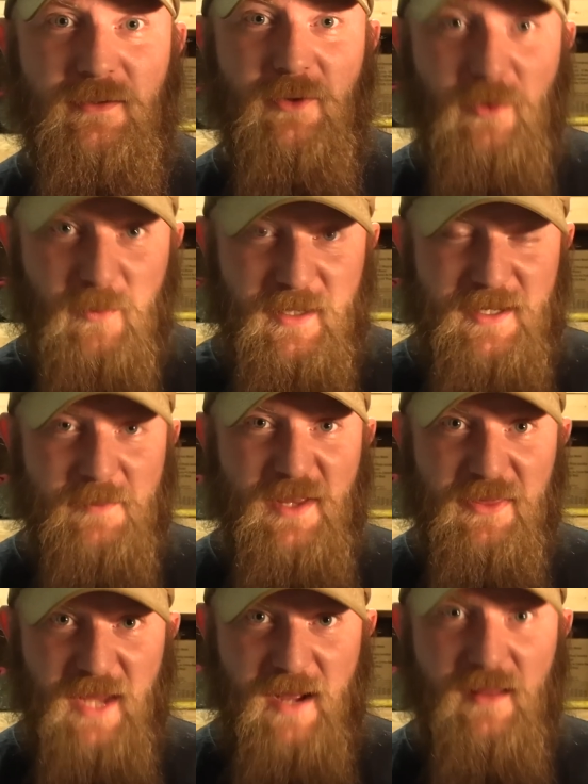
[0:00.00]
You're reading
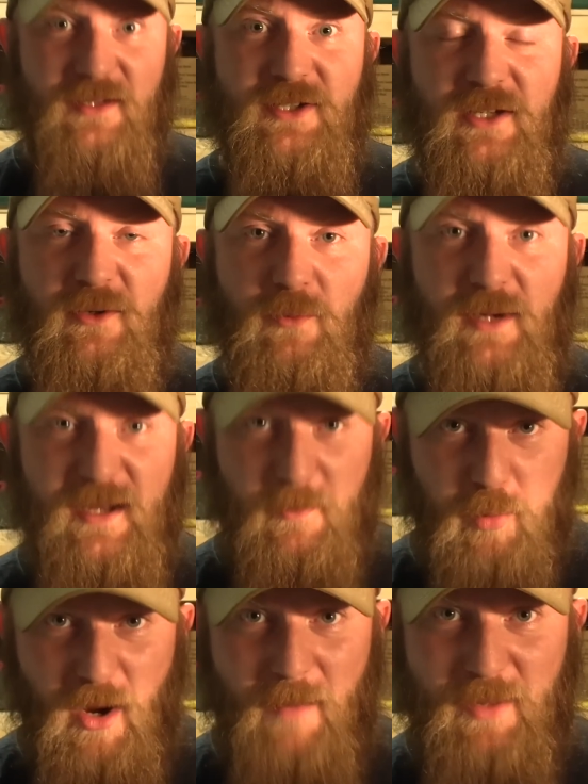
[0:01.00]
mythology. You're
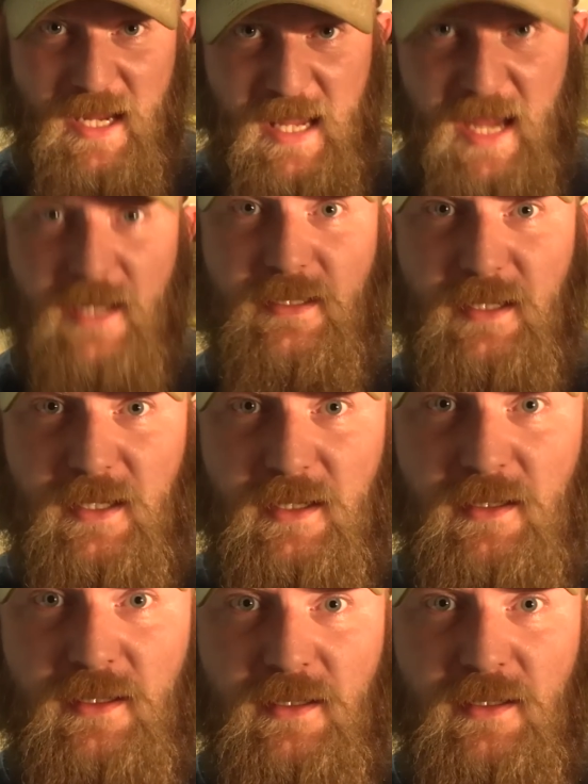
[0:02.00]
reading propaganda.